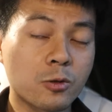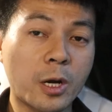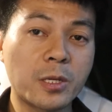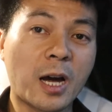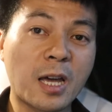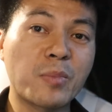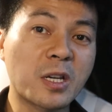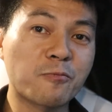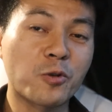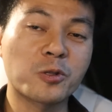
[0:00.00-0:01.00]
Try the
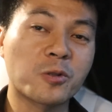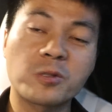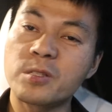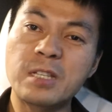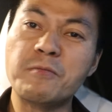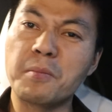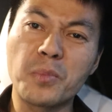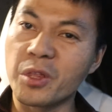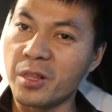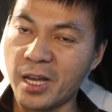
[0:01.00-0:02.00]
I-Pace versus even a
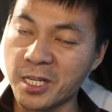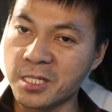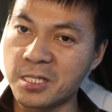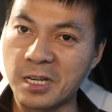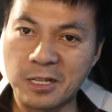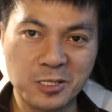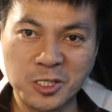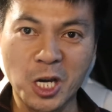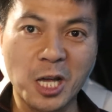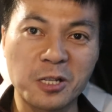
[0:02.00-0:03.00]
Model S. Yeah, let's
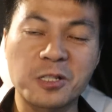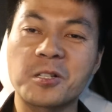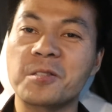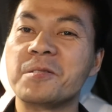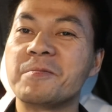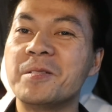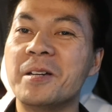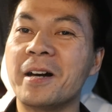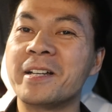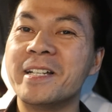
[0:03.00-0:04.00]
challenge it.
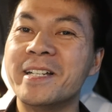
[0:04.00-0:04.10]
Yeah,